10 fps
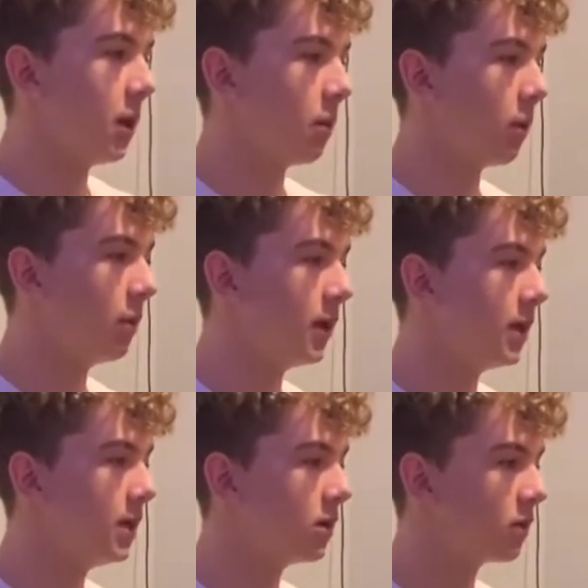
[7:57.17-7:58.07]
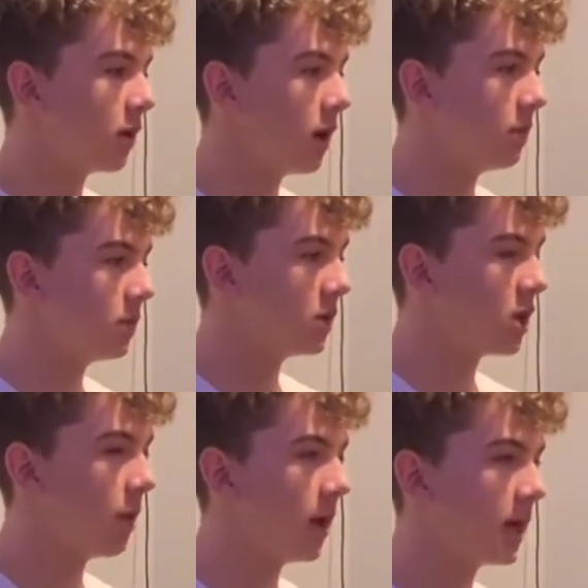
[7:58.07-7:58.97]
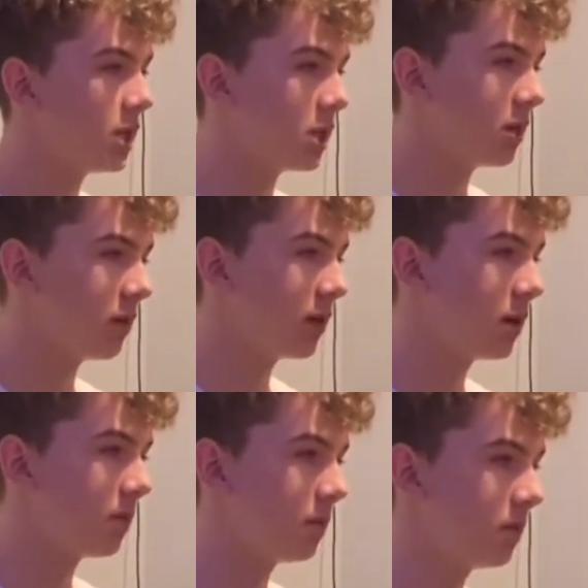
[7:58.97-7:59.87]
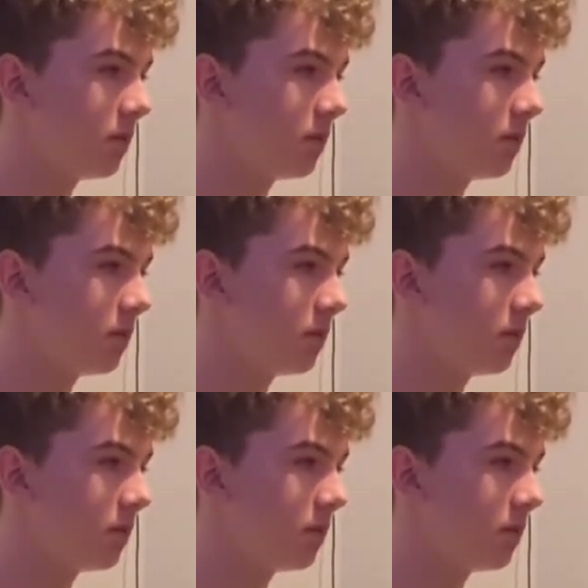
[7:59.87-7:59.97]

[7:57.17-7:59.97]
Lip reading: probably your determination. I reckon.